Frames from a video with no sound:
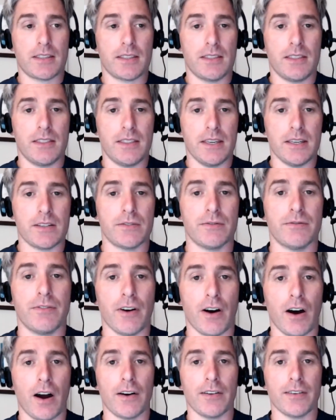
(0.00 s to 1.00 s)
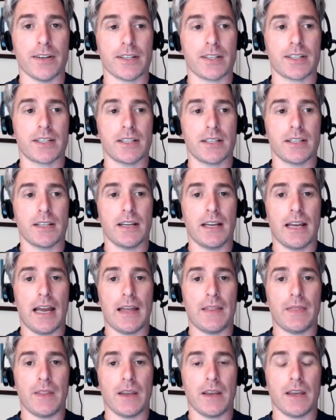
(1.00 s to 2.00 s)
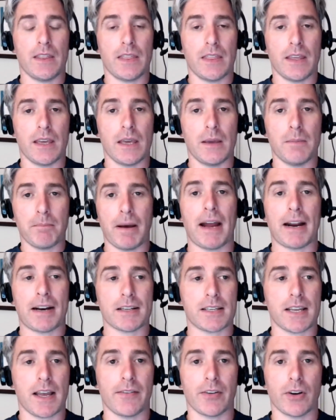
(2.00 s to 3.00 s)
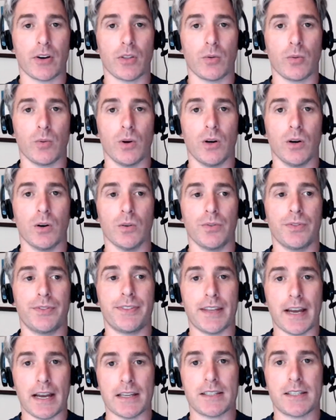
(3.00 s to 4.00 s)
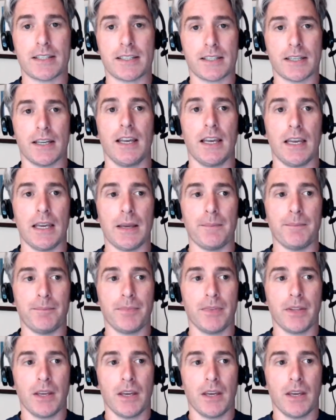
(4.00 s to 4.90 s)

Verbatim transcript: this virus and the, the impact it's having on the world does seem